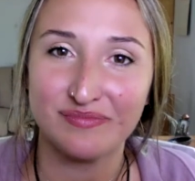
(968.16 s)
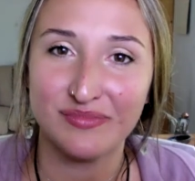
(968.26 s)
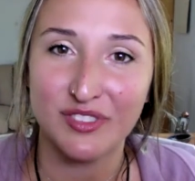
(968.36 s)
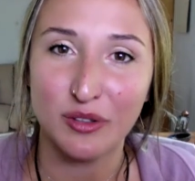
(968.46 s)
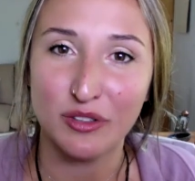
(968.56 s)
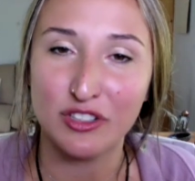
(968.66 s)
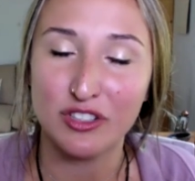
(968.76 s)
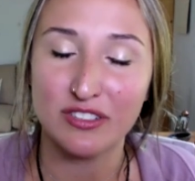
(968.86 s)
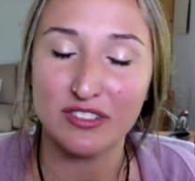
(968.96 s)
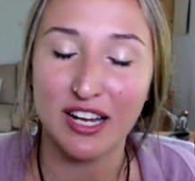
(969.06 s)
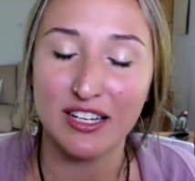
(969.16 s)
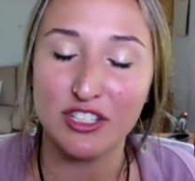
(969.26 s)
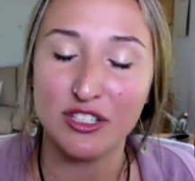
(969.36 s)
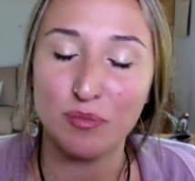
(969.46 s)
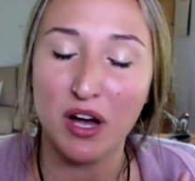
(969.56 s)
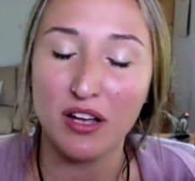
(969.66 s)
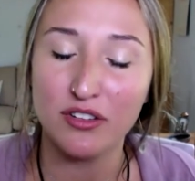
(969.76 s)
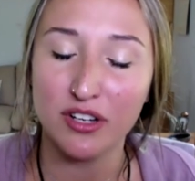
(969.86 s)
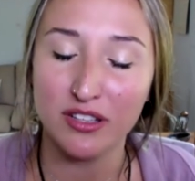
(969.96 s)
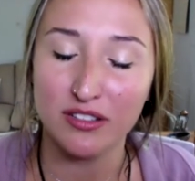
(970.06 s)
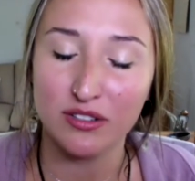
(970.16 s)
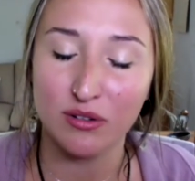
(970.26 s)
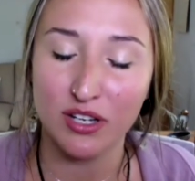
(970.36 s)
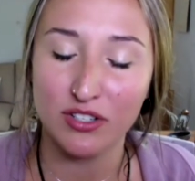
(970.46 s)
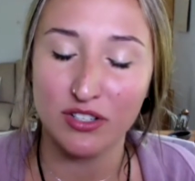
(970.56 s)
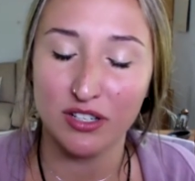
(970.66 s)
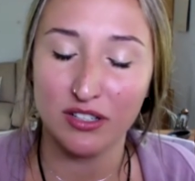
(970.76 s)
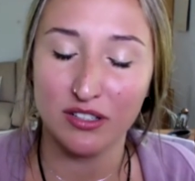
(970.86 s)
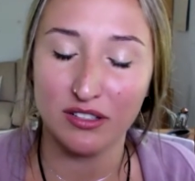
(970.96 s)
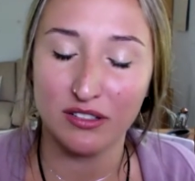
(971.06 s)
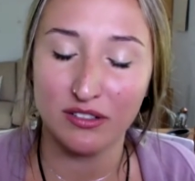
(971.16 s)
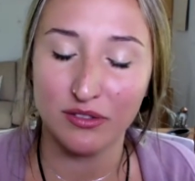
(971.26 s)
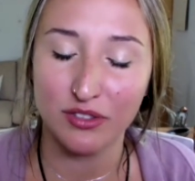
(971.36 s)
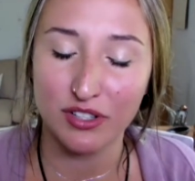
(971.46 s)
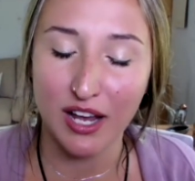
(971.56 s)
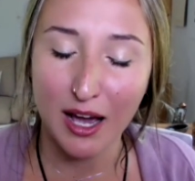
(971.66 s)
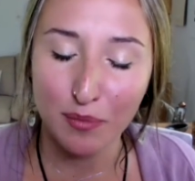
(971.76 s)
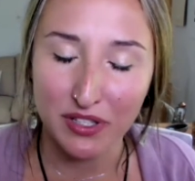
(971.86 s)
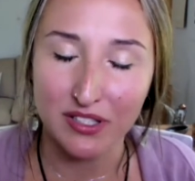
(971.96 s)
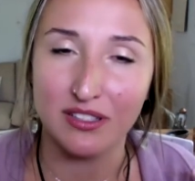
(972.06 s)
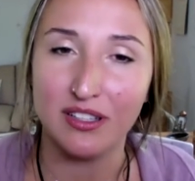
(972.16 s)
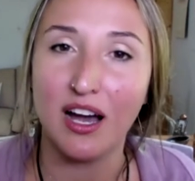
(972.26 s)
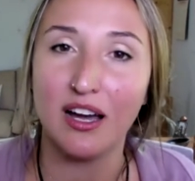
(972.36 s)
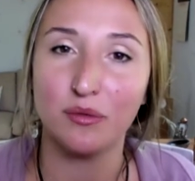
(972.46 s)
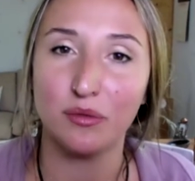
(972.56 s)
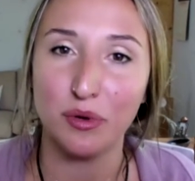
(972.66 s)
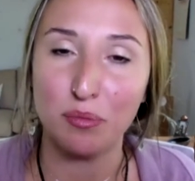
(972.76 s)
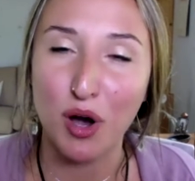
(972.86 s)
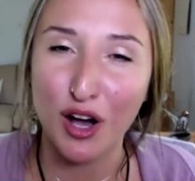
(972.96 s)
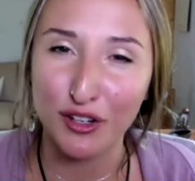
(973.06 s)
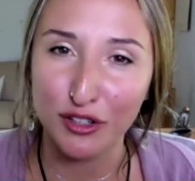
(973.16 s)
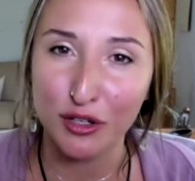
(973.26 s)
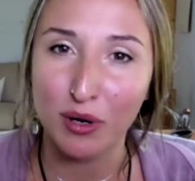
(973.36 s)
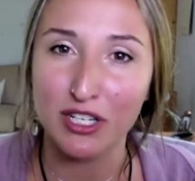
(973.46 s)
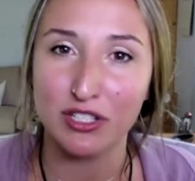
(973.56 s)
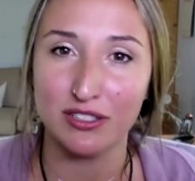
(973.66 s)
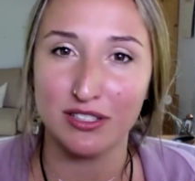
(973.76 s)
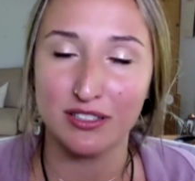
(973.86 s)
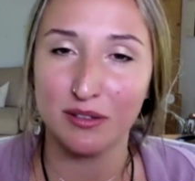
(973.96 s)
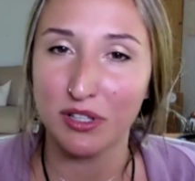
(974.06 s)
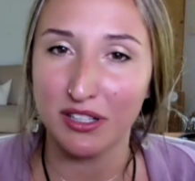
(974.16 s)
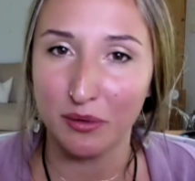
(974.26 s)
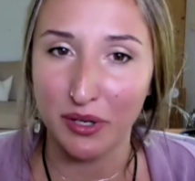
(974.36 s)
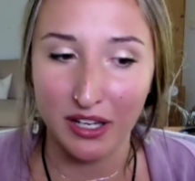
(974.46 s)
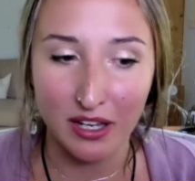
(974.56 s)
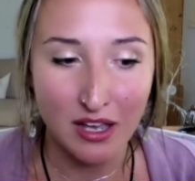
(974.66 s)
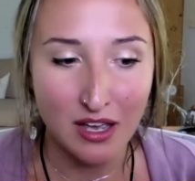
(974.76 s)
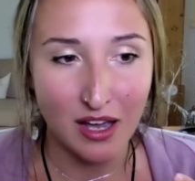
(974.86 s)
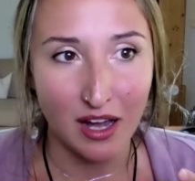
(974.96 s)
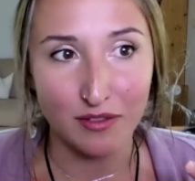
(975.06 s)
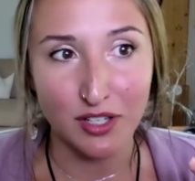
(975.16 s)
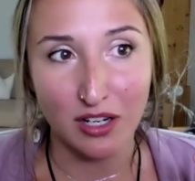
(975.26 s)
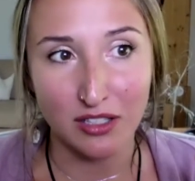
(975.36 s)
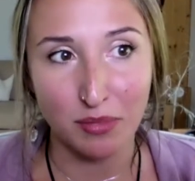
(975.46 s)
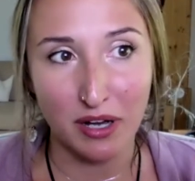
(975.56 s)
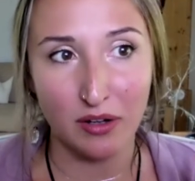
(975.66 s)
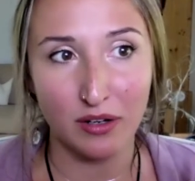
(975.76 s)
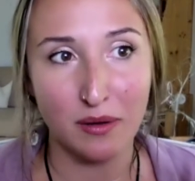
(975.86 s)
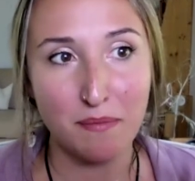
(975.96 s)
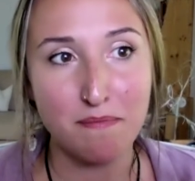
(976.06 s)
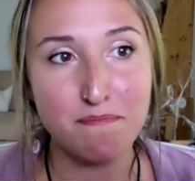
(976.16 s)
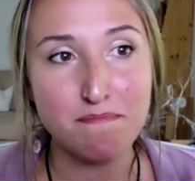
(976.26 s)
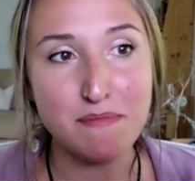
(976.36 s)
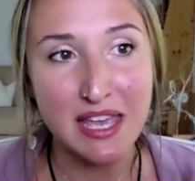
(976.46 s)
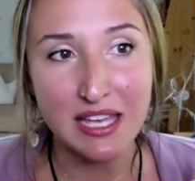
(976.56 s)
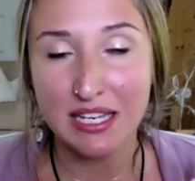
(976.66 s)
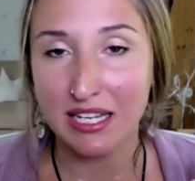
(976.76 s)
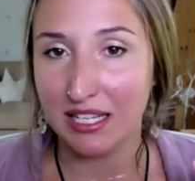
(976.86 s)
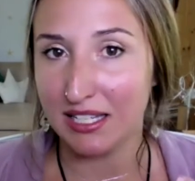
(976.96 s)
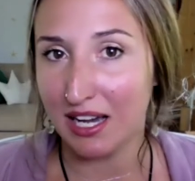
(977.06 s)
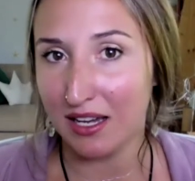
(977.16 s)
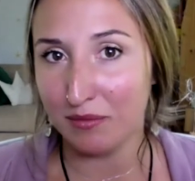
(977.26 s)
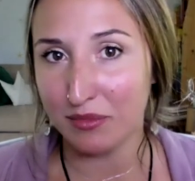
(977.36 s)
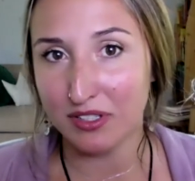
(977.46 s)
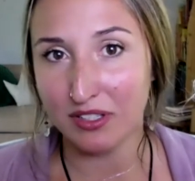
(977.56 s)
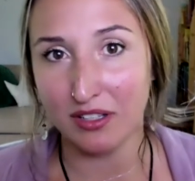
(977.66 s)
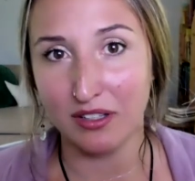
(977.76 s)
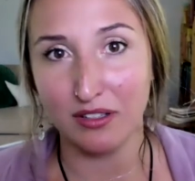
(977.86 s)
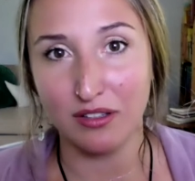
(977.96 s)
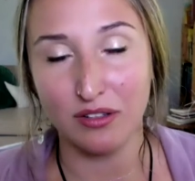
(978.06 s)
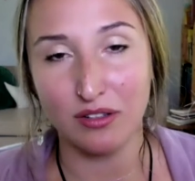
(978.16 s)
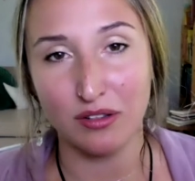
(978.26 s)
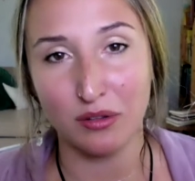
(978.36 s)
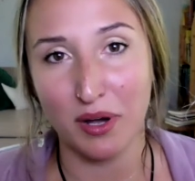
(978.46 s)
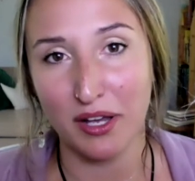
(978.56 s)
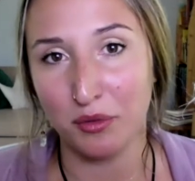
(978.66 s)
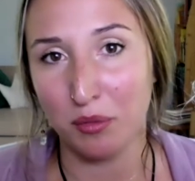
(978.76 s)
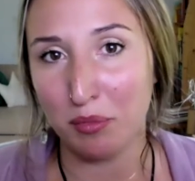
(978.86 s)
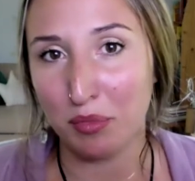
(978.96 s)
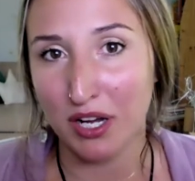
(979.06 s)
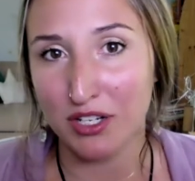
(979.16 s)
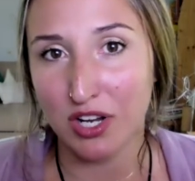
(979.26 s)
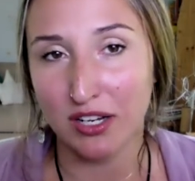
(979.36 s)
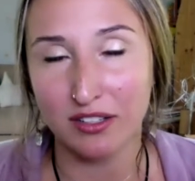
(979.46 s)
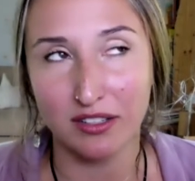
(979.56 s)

So it's just, as she's pondering this question, which happens a lot when we ponder questions. That's something that we have talked about many times in the Wild Woman Project.